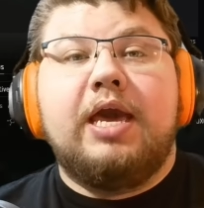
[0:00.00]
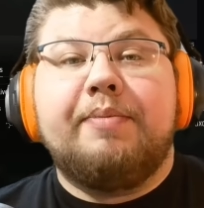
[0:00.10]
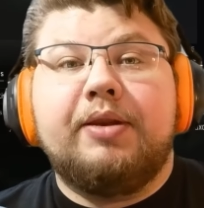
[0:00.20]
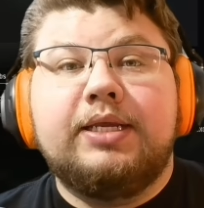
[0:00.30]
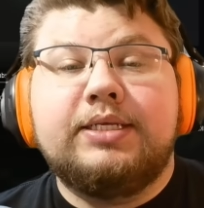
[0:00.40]

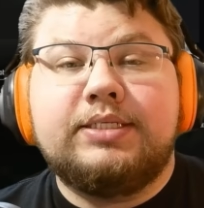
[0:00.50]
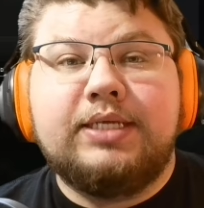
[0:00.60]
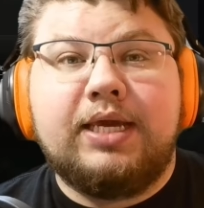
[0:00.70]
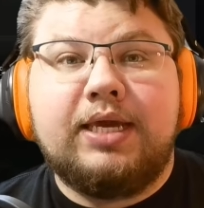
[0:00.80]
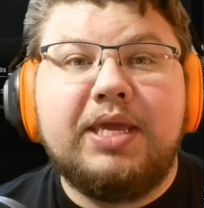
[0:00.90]

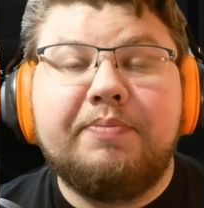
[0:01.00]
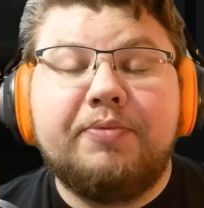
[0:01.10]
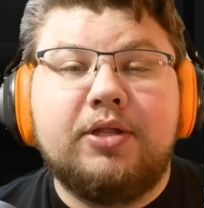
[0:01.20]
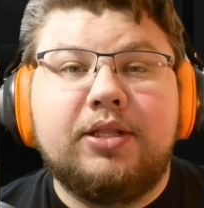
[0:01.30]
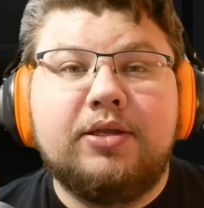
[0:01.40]
Capitalistic
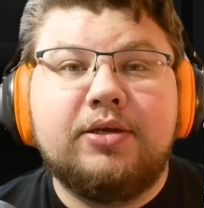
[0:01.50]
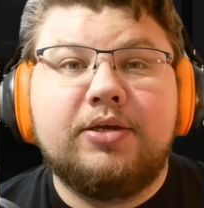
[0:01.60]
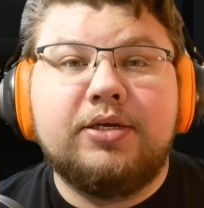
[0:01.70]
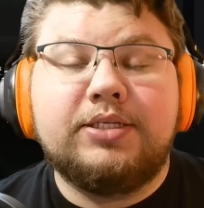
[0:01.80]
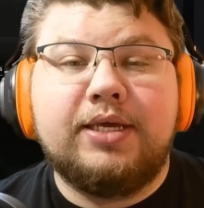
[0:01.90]
people
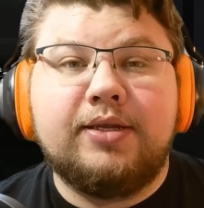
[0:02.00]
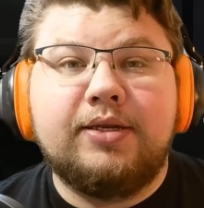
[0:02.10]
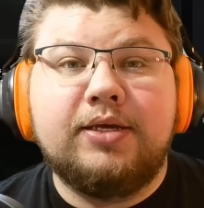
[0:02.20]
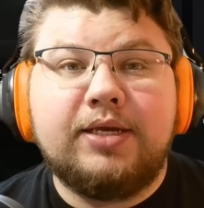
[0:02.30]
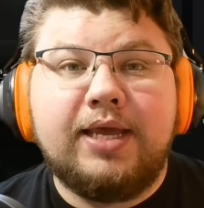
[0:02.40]
could take a
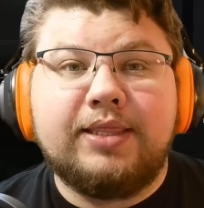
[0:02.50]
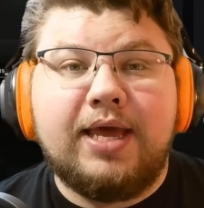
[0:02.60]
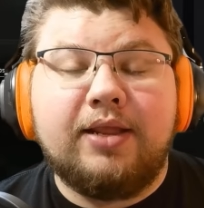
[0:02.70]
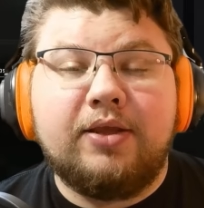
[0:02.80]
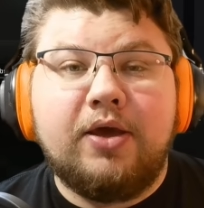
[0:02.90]
look at
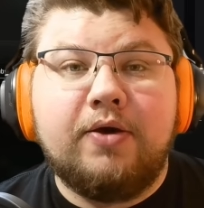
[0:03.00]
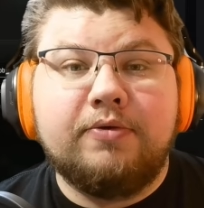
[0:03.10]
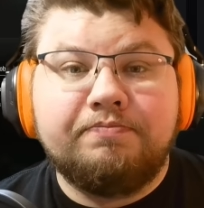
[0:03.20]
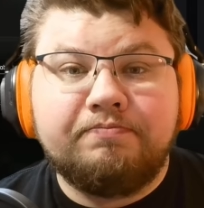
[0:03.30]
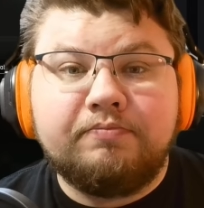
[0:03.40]
that and
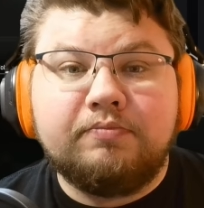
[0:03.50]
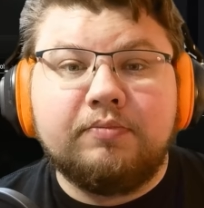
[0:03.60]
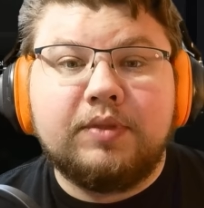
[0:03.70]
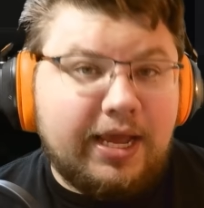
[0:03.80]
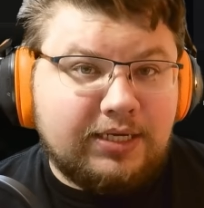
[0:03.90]
go,
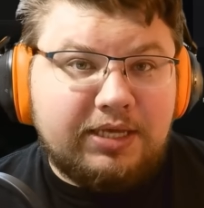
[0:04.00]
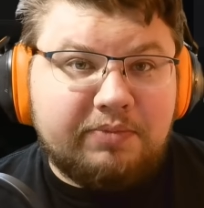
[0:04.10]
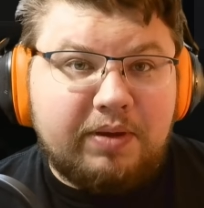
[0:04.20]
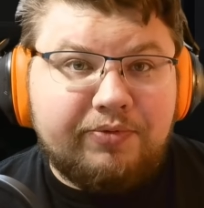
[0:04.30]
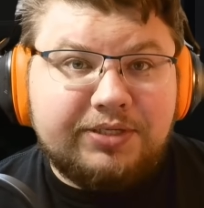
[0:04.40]
I can
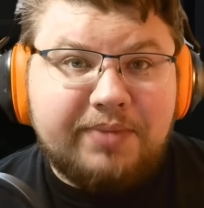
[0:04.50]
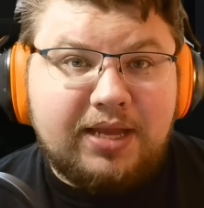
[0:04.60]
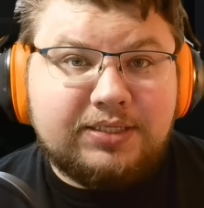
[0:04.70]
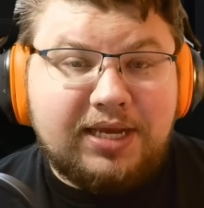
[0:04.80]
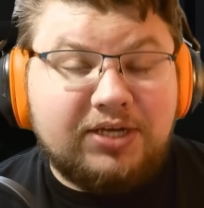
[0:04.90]
take my
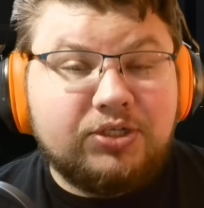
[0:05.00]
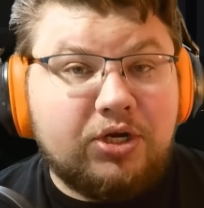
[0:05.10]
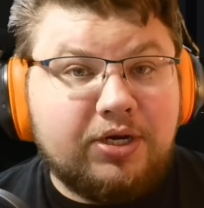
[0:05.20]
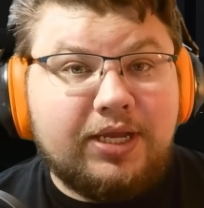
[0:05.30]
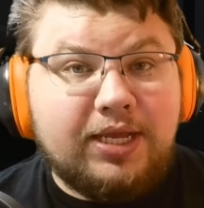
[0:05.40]
prismaticite,
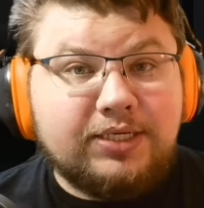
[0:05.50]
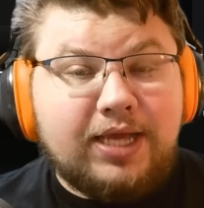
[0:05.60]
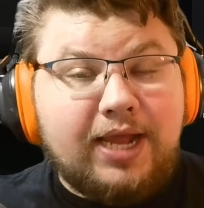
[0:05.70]
turn it into